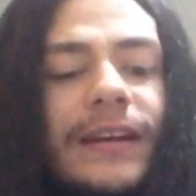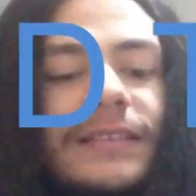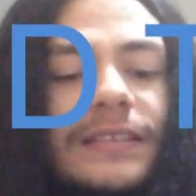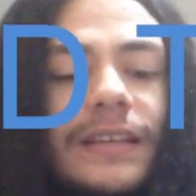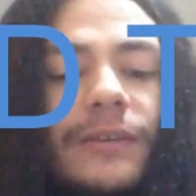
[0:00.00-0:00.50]
And
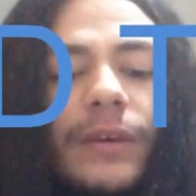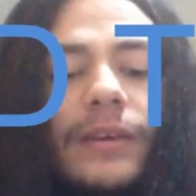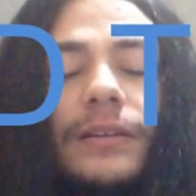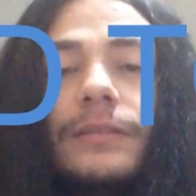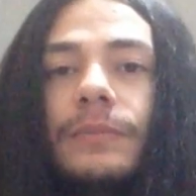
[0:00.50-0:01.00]
today we
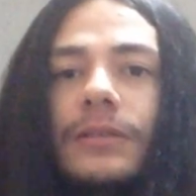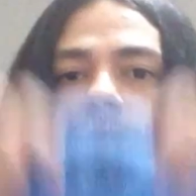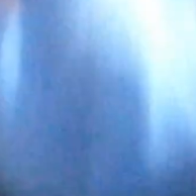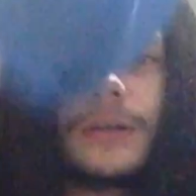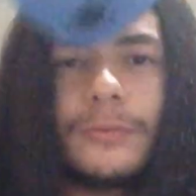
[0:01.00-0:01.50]

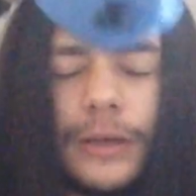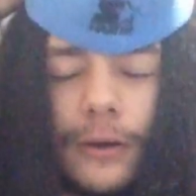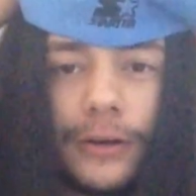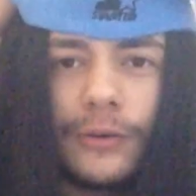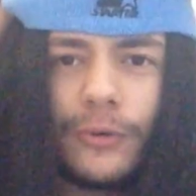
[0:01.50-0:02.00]

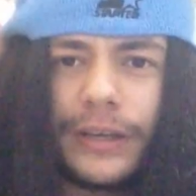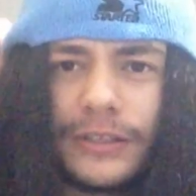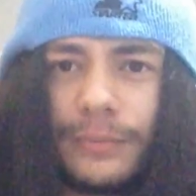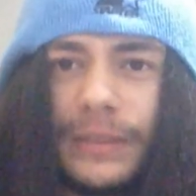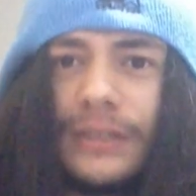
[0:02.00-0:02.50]
are going
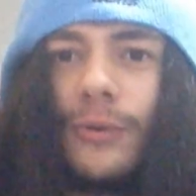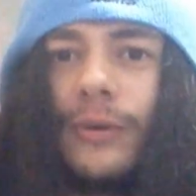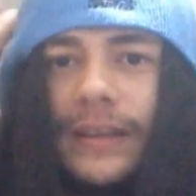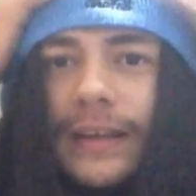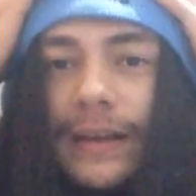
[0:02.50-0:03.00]
to be
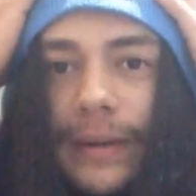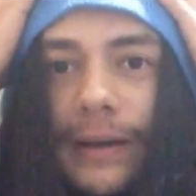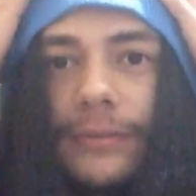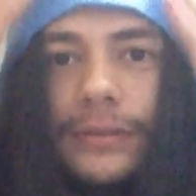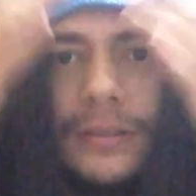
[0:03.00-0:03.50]
talking
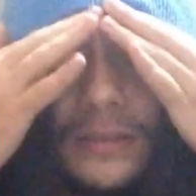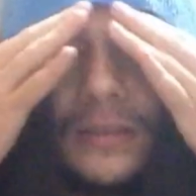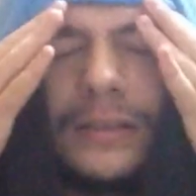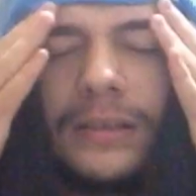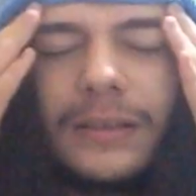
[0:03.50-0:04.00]
about
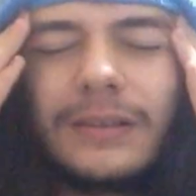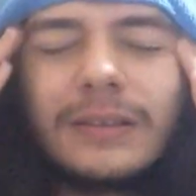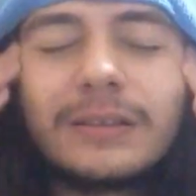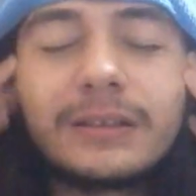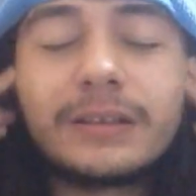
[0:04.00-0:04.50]

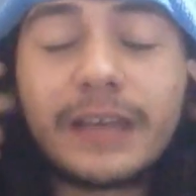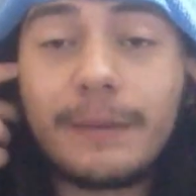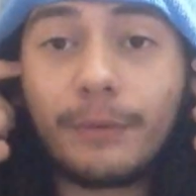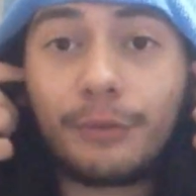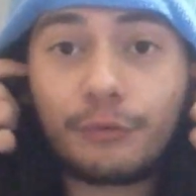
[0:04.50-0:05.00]

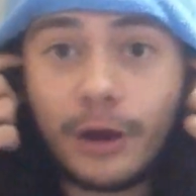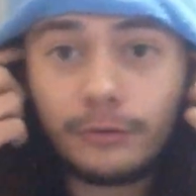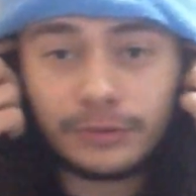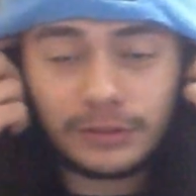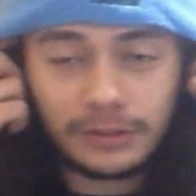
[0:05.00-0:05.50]
Game of
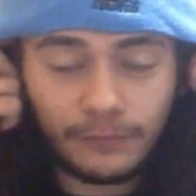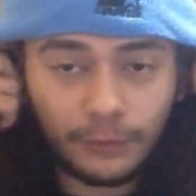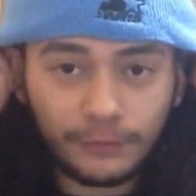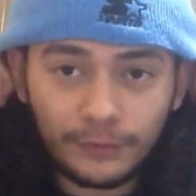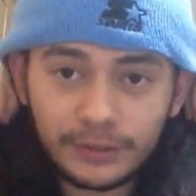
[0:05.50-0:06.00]
Thrones
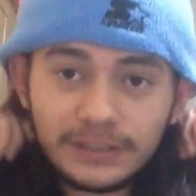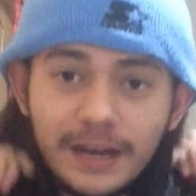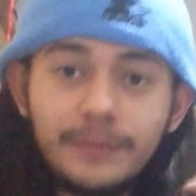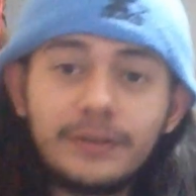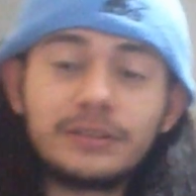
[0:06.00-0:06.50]
for the first
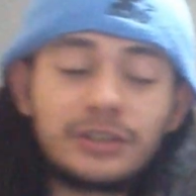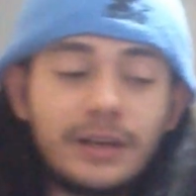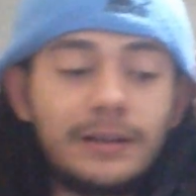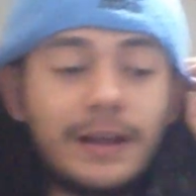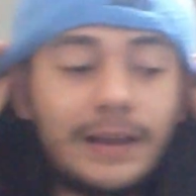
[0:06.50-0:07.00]
time on this
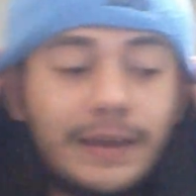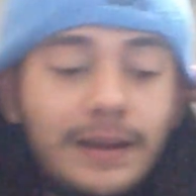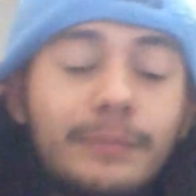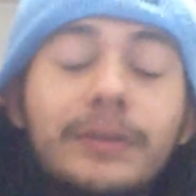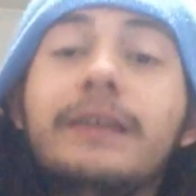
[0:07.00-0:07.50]
channel. I
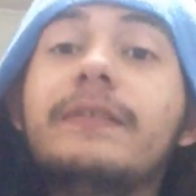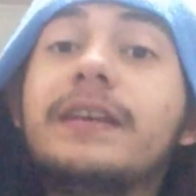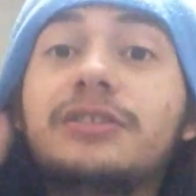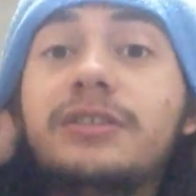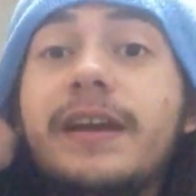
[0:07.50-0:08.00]
cannot believe
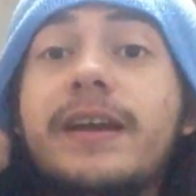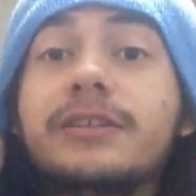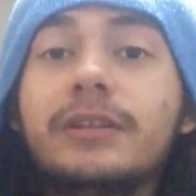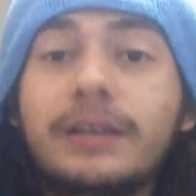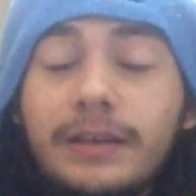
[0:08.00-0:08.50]
that shit
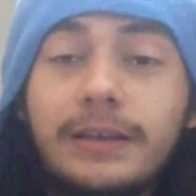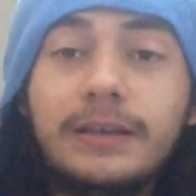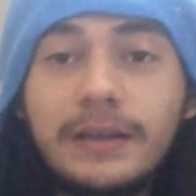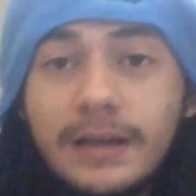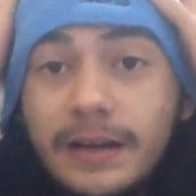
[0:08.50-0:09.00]
actually,
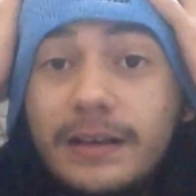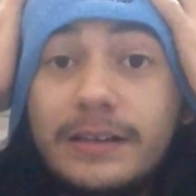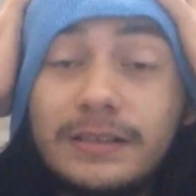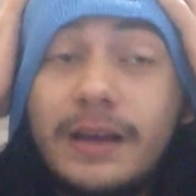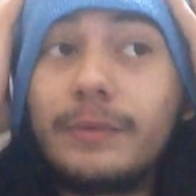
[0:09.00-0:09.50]

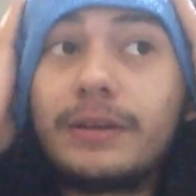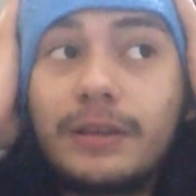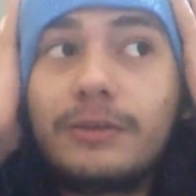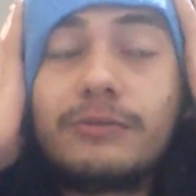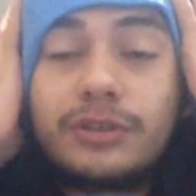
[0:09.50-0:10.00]
because I'm a
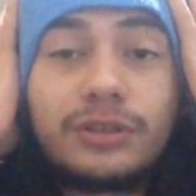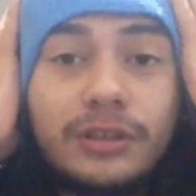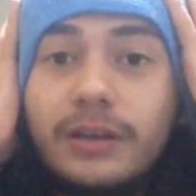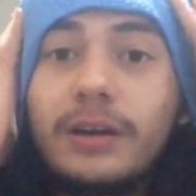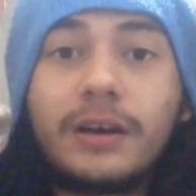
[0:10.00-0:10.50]
huge
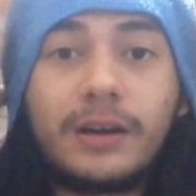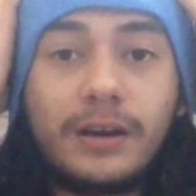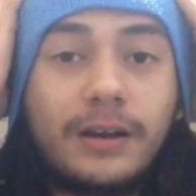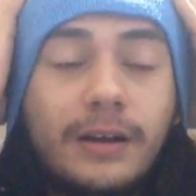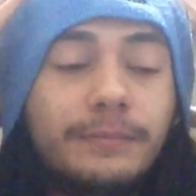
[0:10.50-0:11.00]

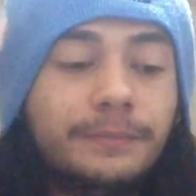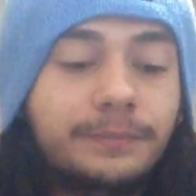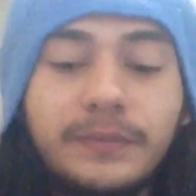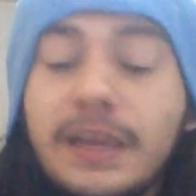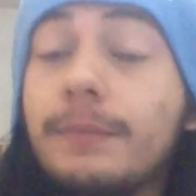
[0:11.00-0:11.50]

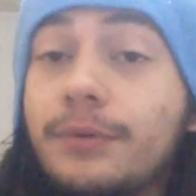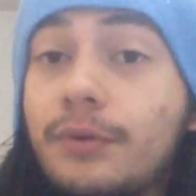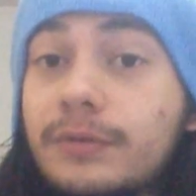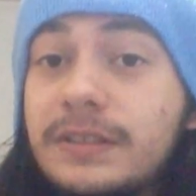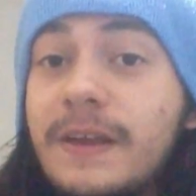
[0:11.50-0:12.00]
Game of
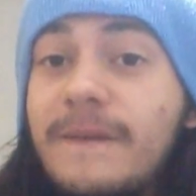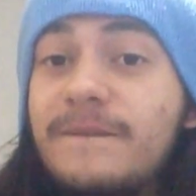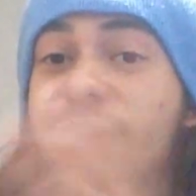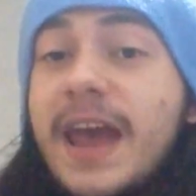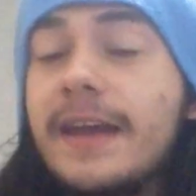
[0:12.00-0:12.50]
Thrones
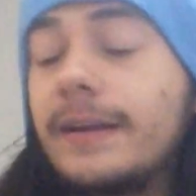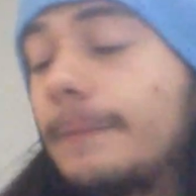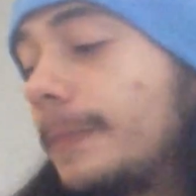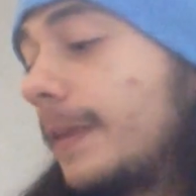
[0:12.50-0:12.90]
fan.